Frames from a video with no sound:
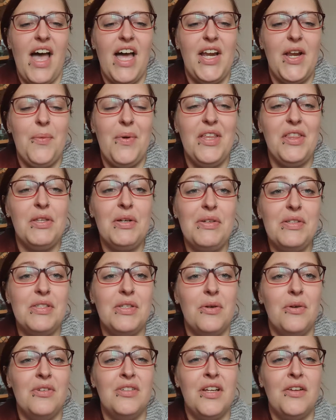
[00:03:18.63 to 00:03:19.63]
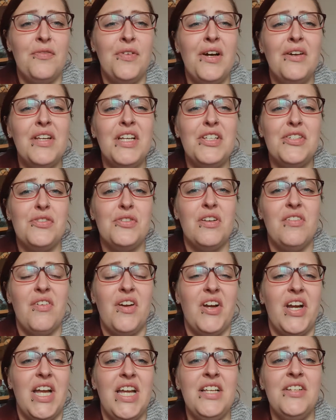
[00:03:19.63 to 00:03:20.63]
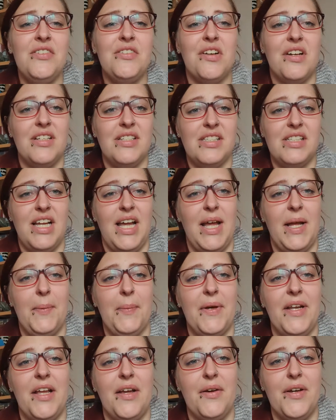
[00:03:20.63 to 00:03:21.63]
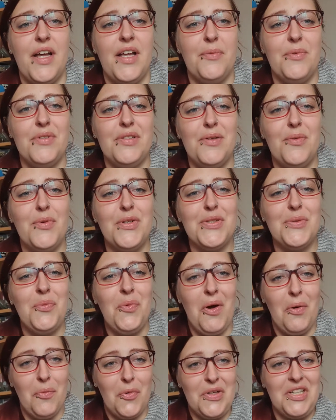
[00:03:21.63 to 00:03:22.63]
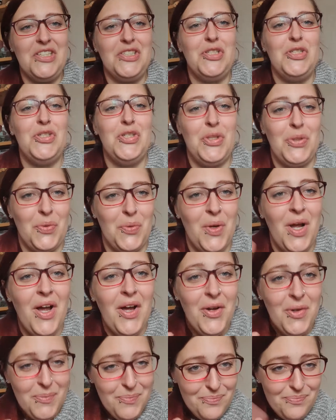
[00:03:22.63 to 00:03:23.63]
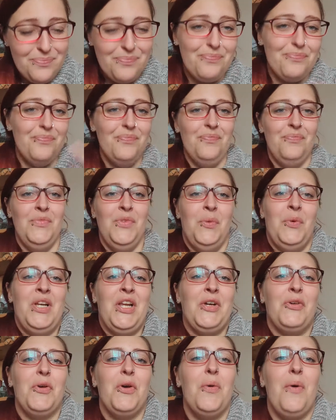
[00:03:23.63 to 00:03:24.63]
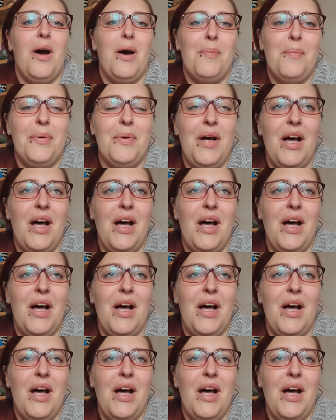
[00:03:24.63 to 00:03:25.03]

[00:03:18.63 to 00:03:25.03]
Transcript: and I went through school and I found history very interesting, but it wasn't what I wanted to do when I grew up.